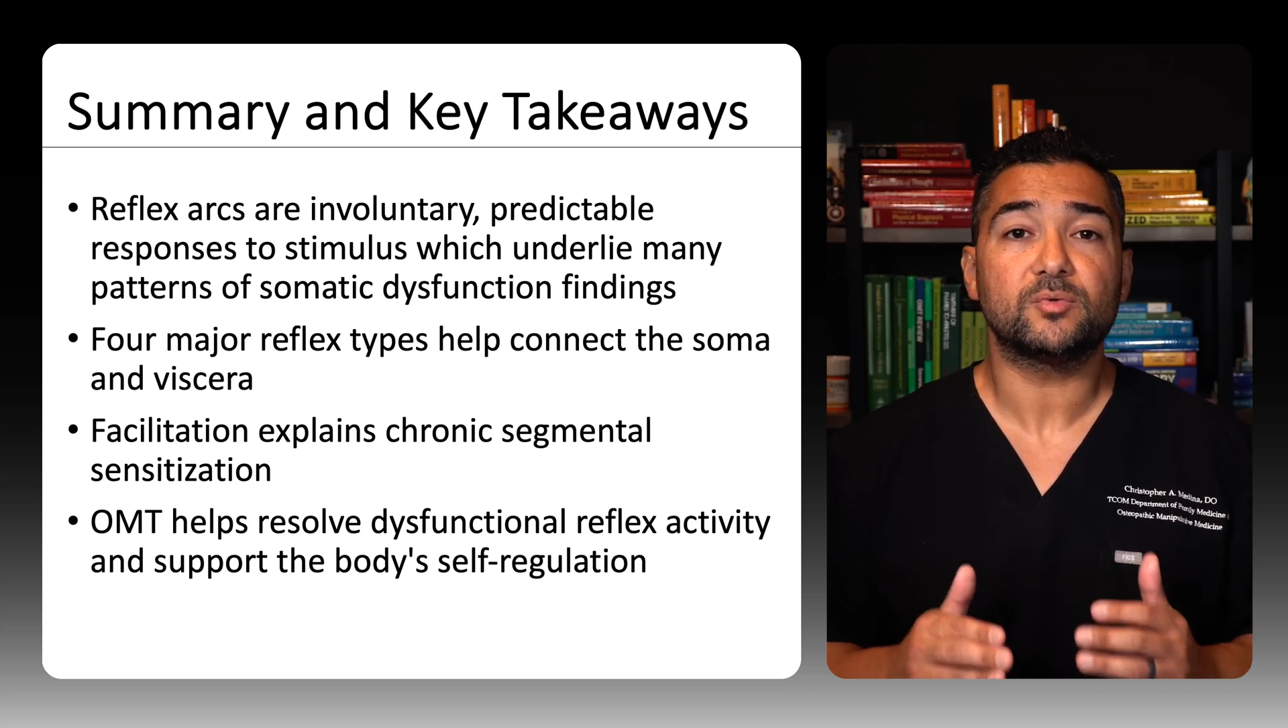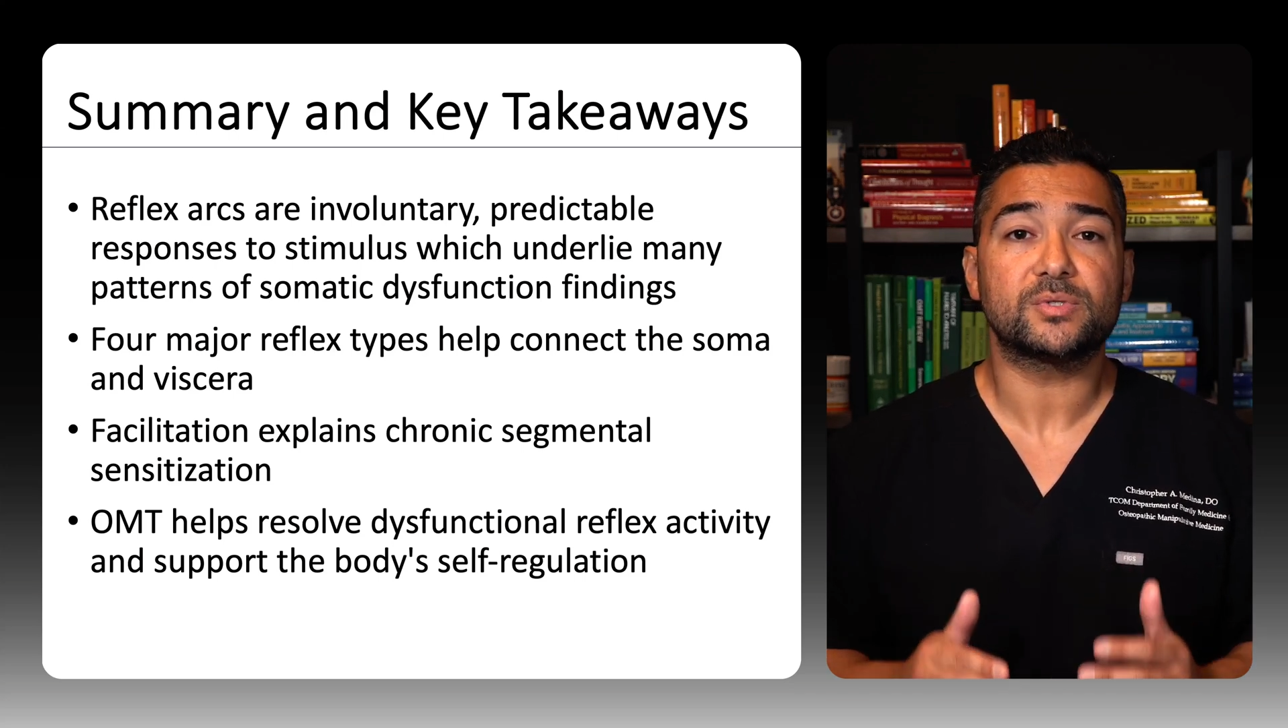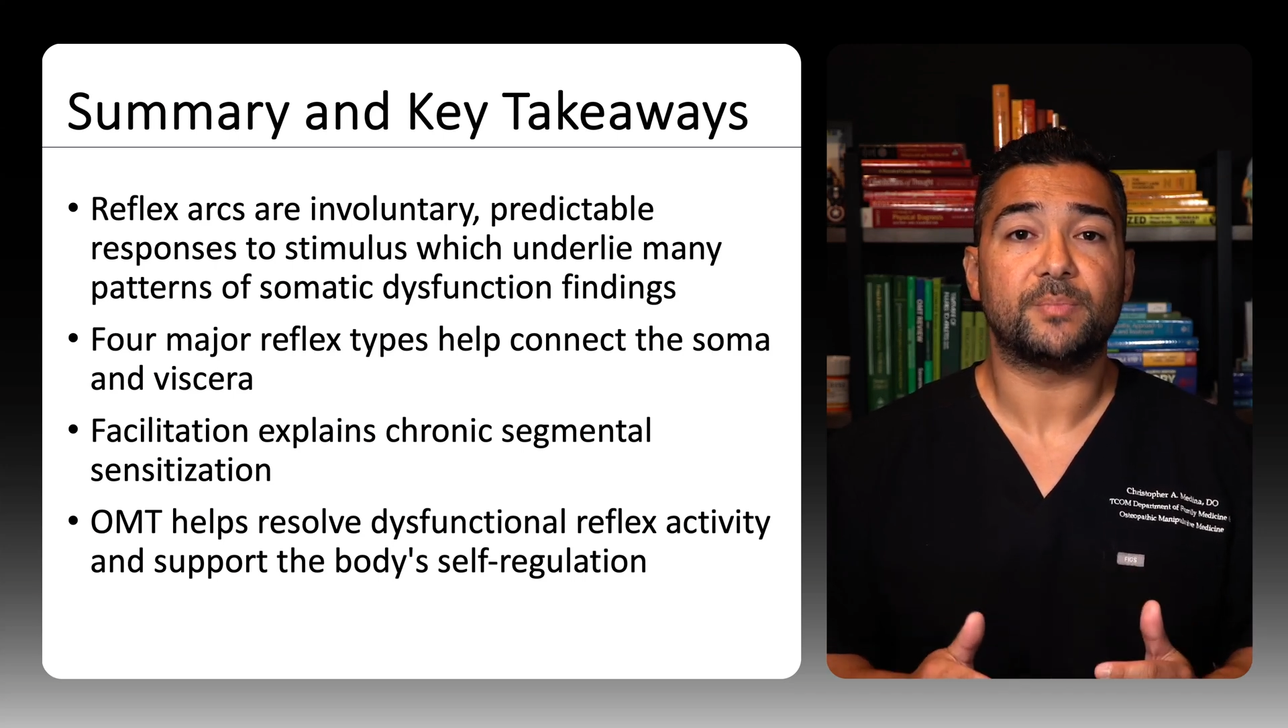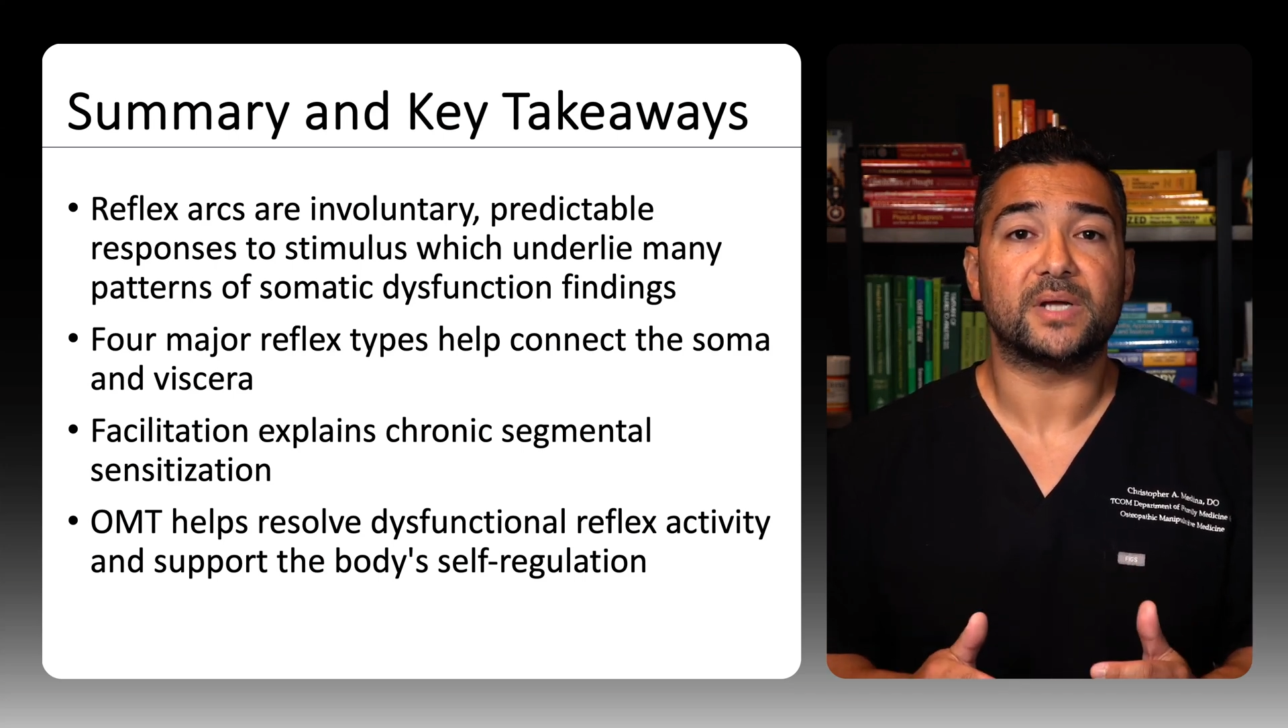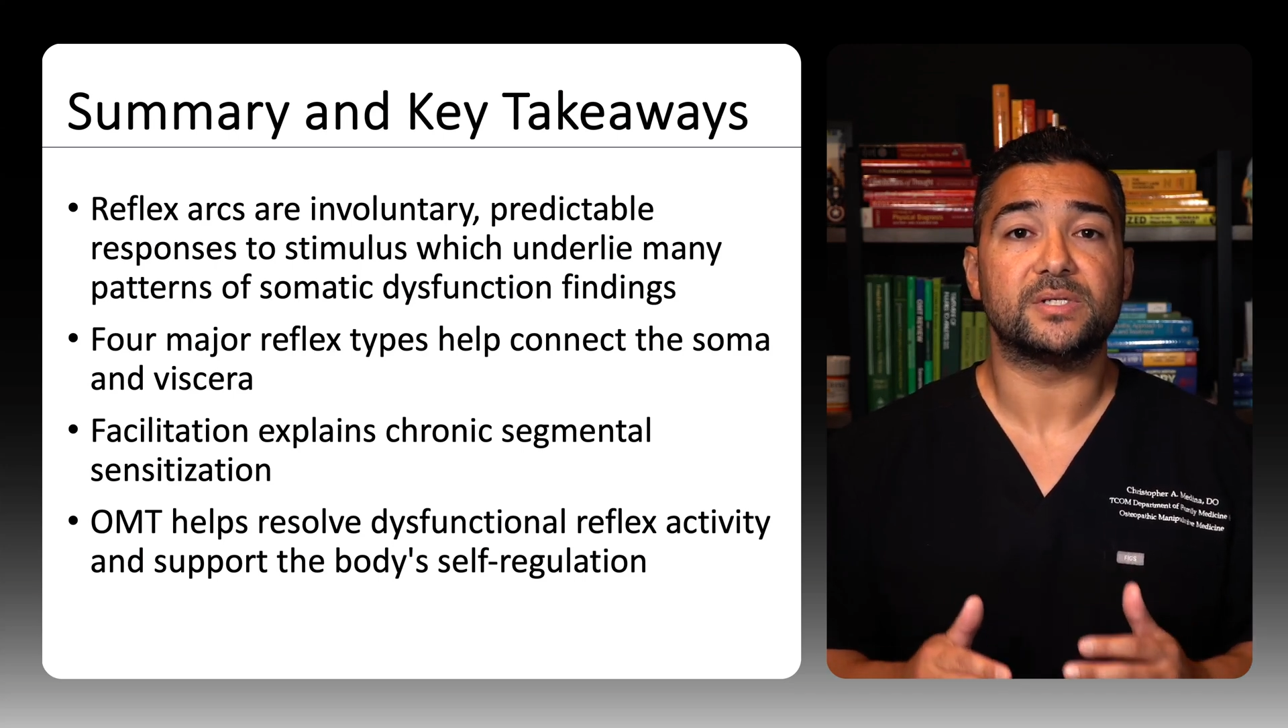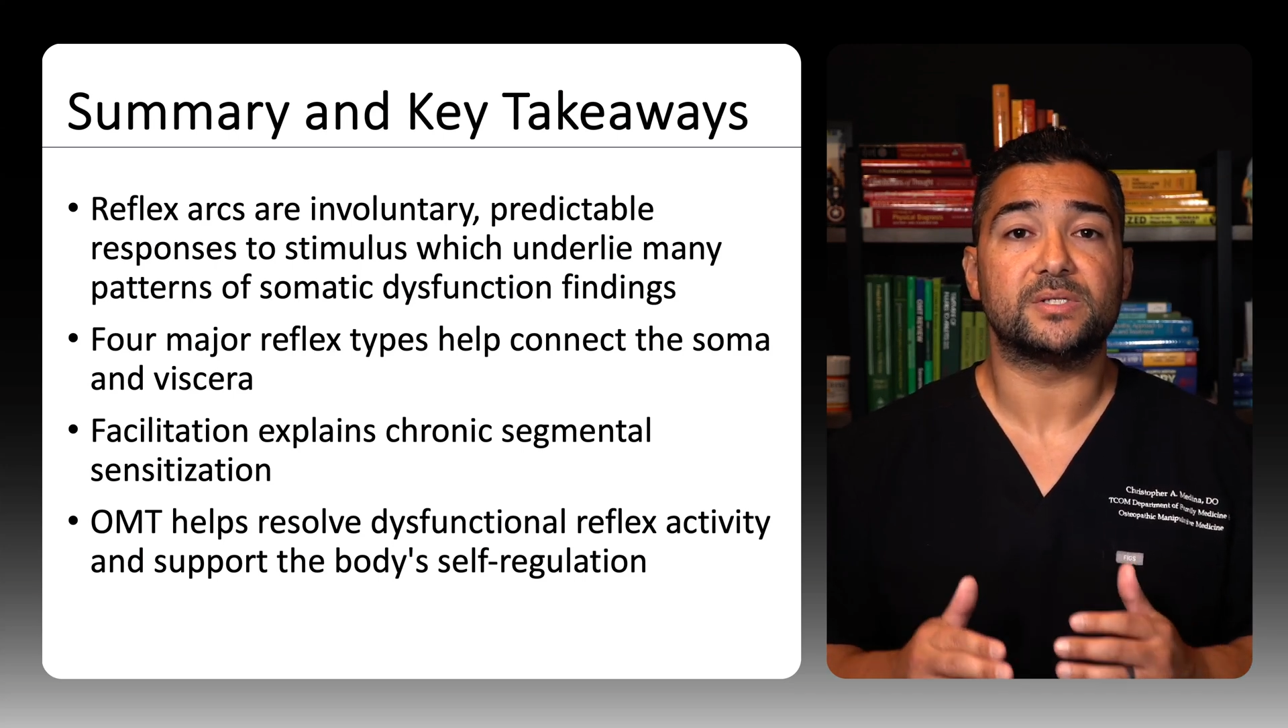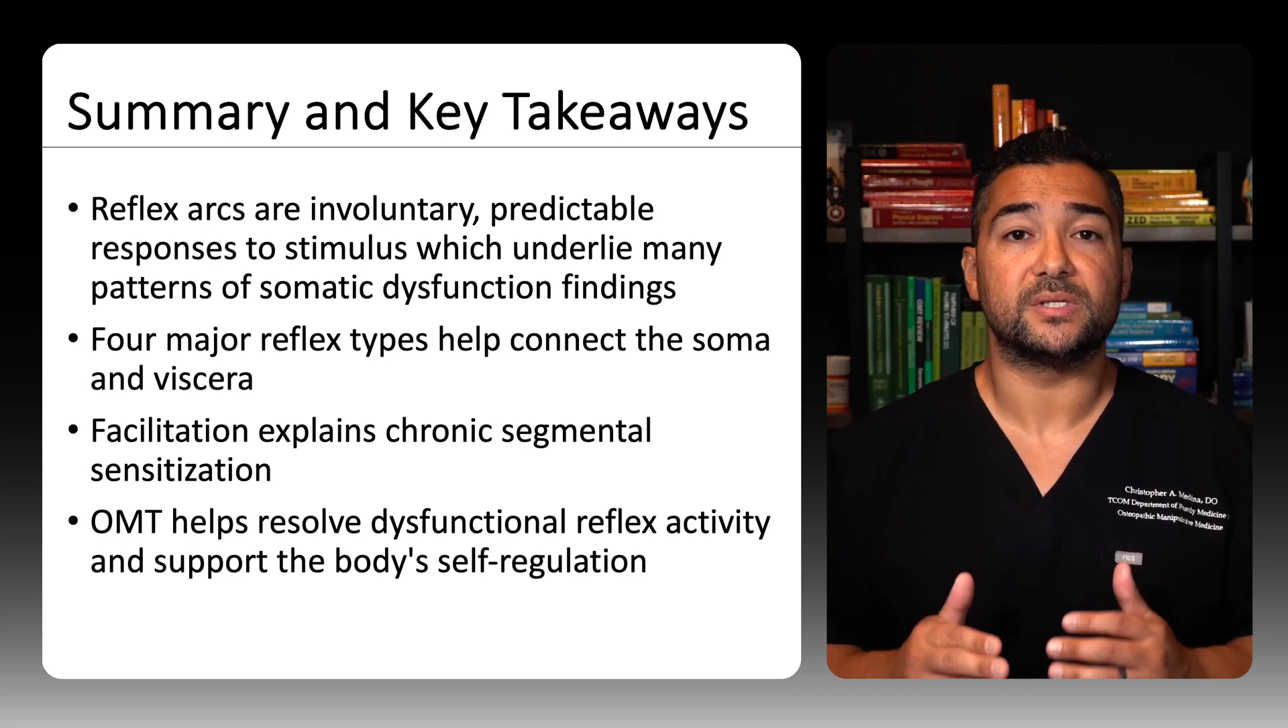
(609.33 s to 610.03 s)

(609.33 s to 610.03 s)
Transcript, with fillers: responses